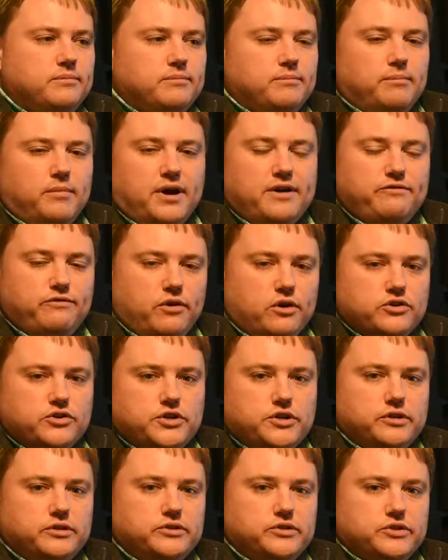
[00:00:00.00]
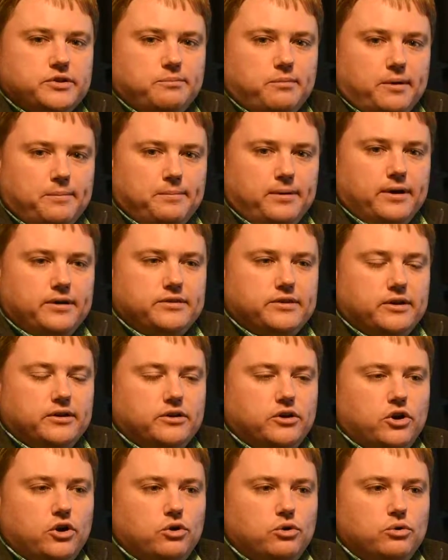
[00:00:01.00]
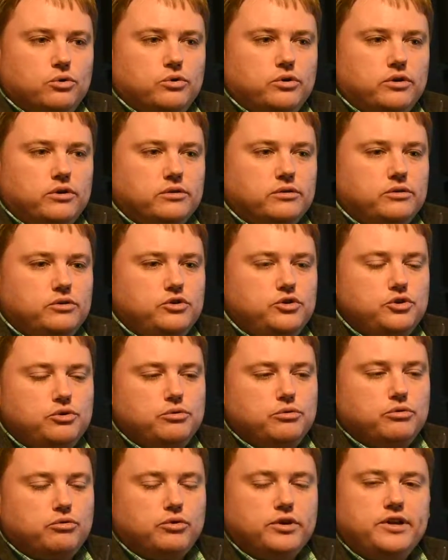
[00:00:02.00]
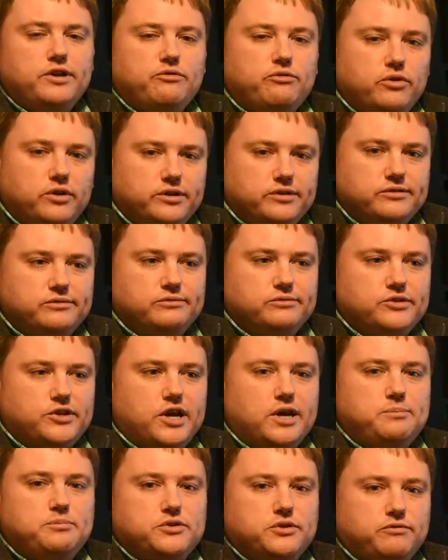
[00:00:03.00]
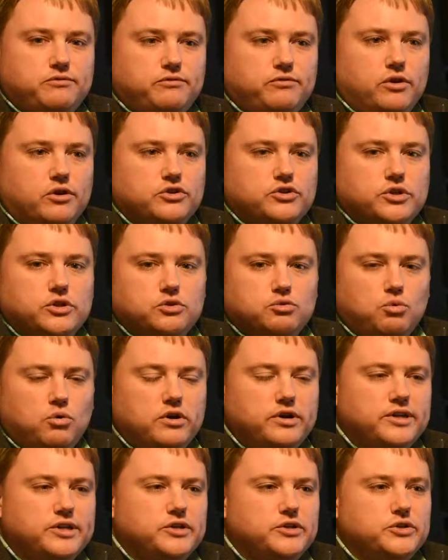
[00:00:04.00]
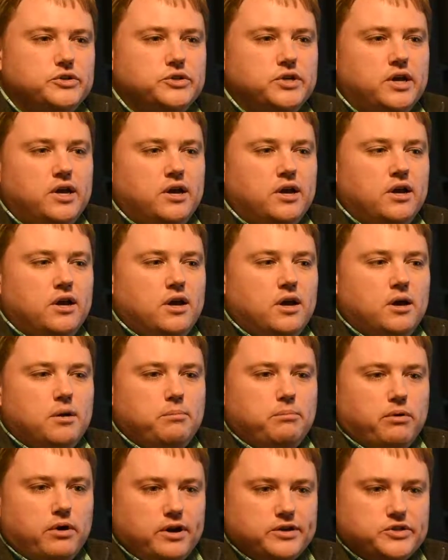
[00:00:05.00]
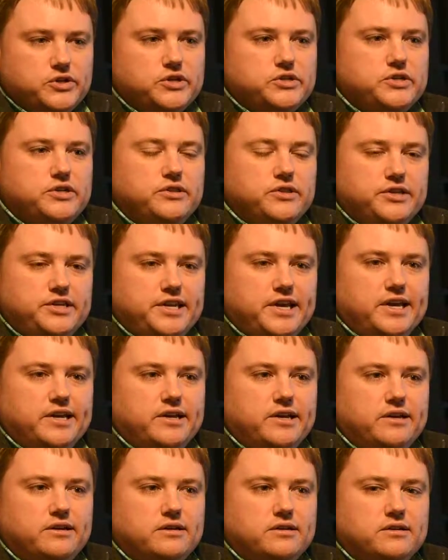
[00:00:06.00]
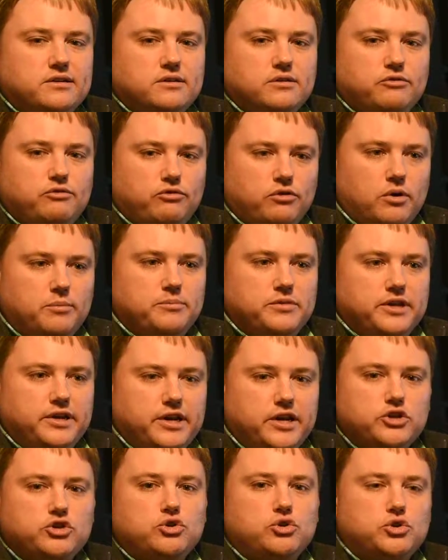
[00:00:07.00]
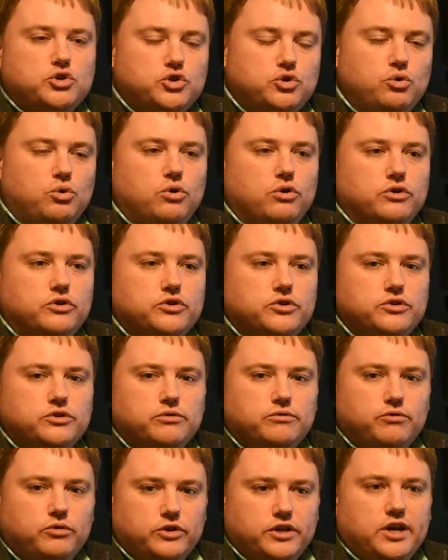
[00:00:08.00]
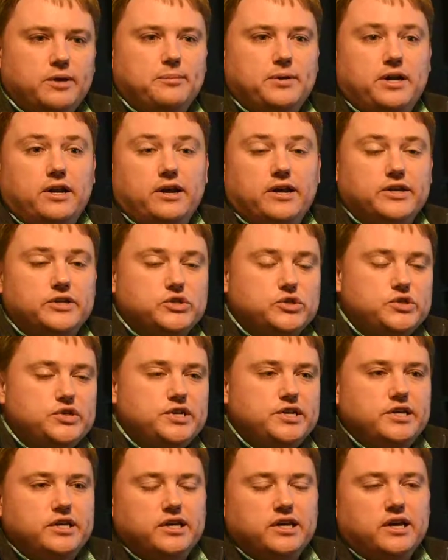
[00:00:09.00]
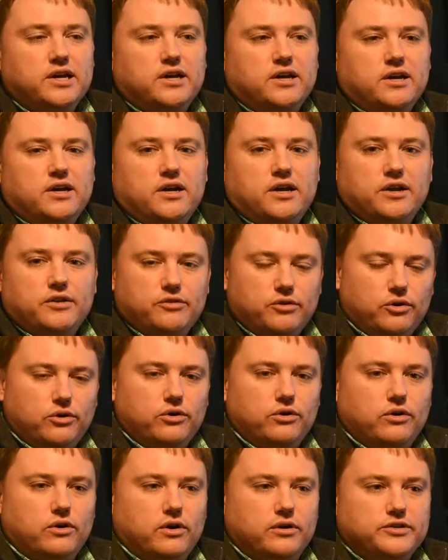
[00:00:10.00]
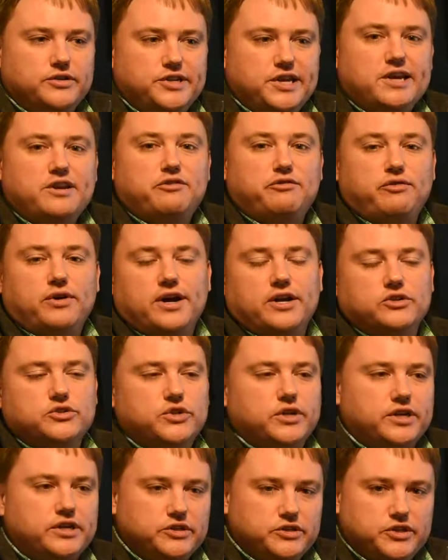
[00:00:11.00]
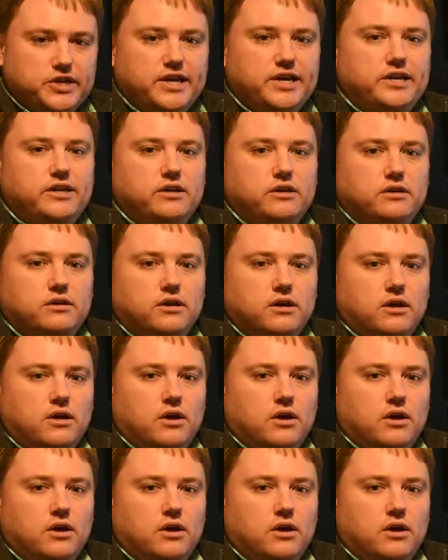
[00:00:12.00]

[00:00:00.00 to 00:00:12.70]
My functions in my Python code do three different types of functions. One is processing the data from the initial source. For the MNIST, there are data files that contain